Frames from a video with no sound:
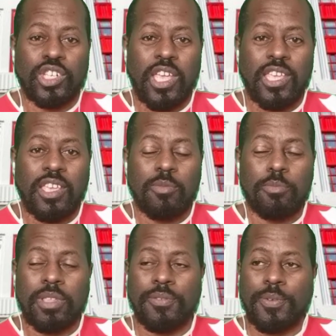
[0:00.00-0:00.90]
shaky,
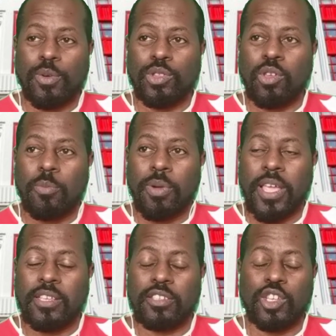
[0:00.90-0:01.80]
midfield not
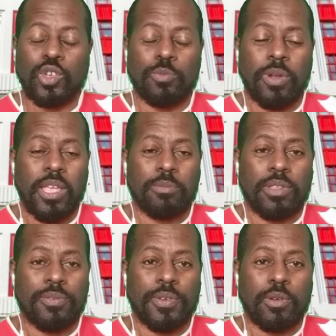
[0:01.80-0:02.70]
playing as they should play in
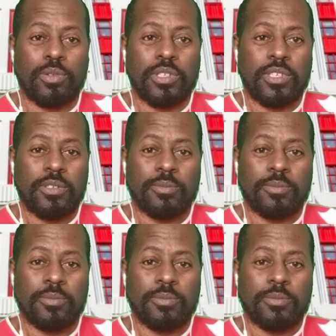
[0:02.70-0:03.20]
midfield.